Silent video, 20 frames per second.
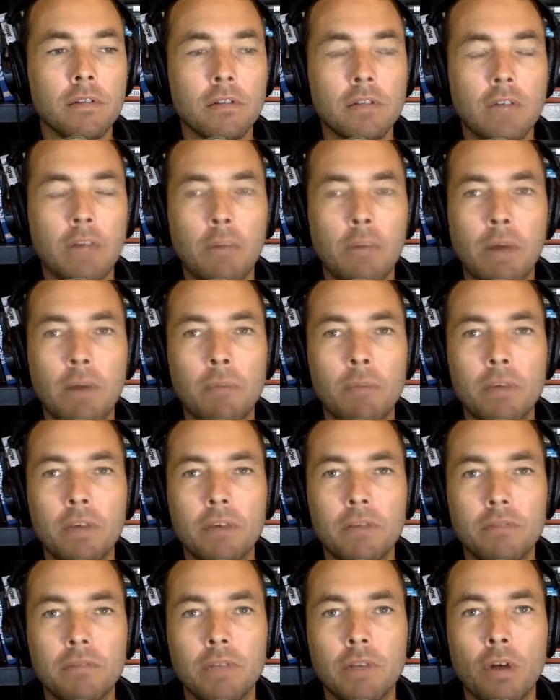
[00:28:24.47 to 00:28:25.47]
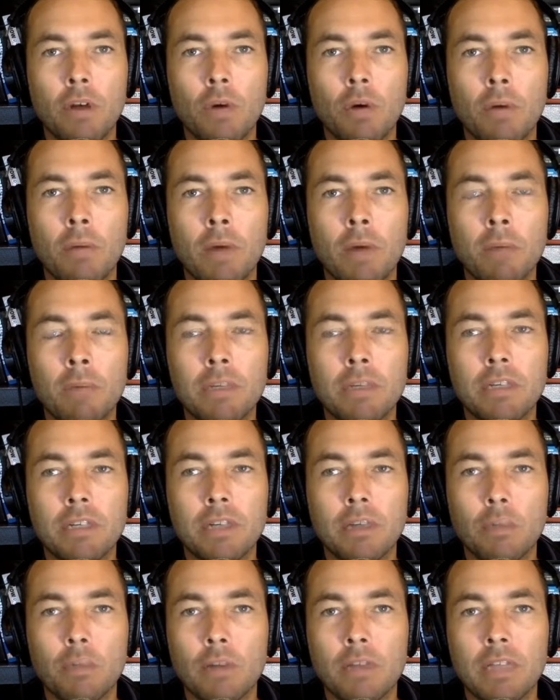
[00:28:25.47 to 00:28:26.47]
It might be
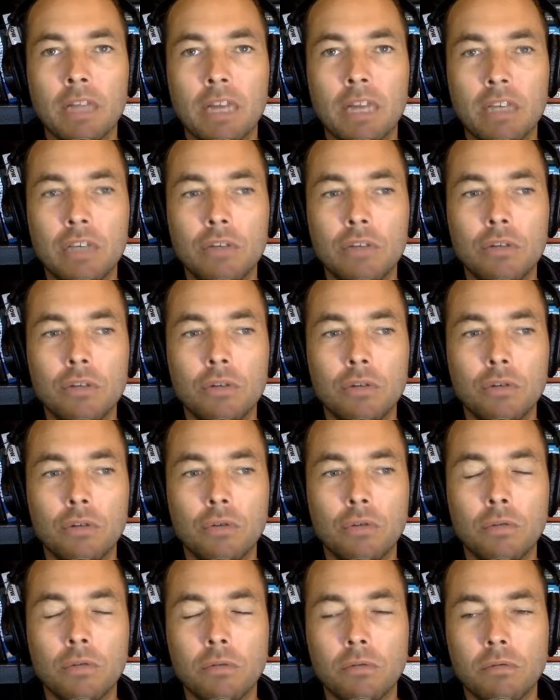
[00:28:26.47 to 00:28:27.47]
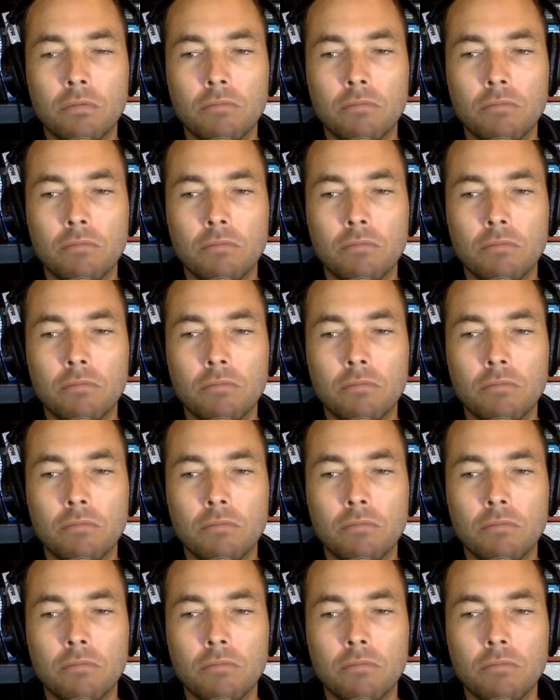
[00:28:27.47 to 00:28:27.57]
someone that you